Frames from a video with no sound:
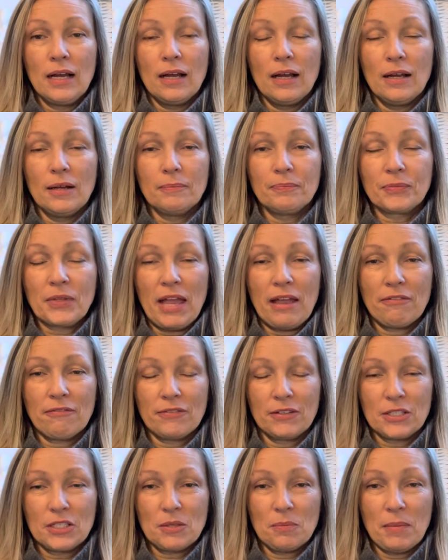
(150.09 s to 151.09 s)

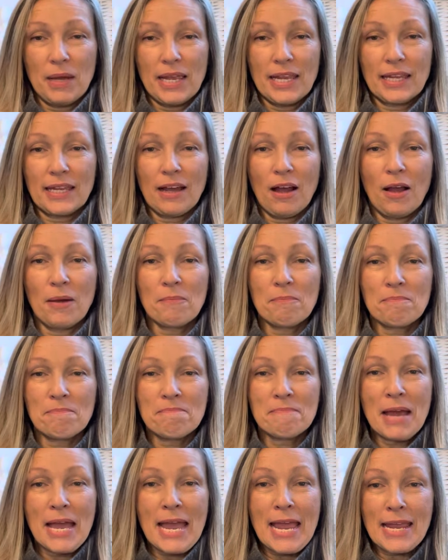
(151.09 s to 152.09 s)
effort to make, I
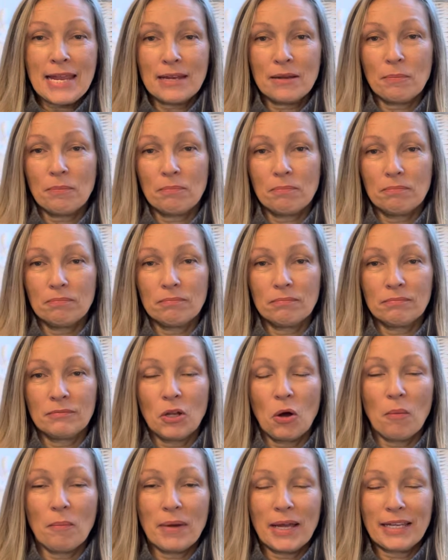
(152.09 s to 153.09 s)
may
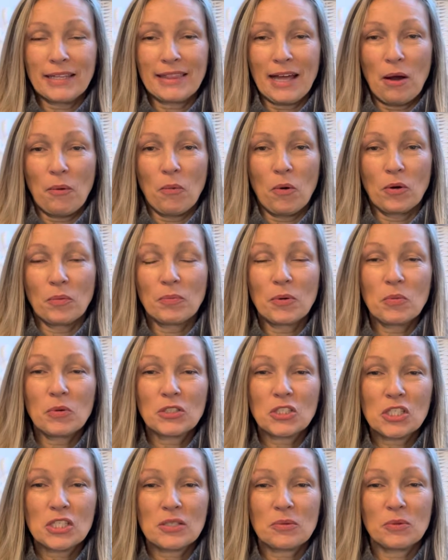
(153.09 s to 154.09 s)
not make that one, but we'll
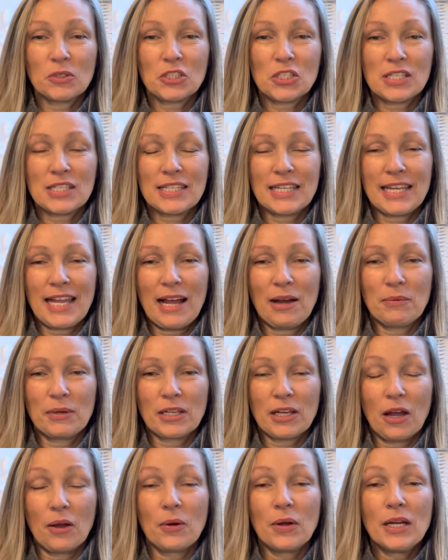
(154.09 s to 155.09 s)
just see how we
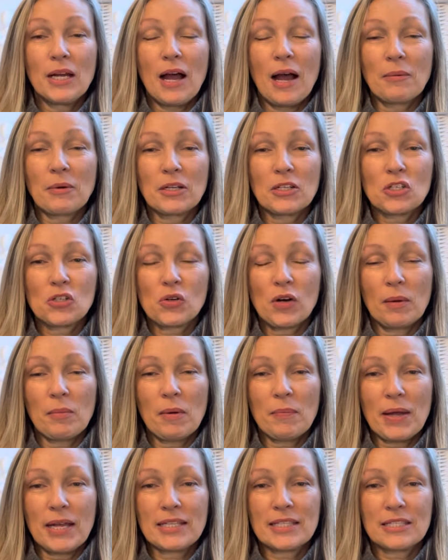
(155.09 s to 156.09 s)
go. I'm going to try my
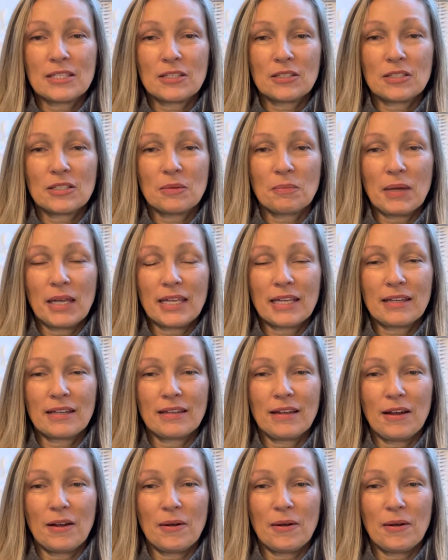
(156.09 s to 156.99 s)
best to make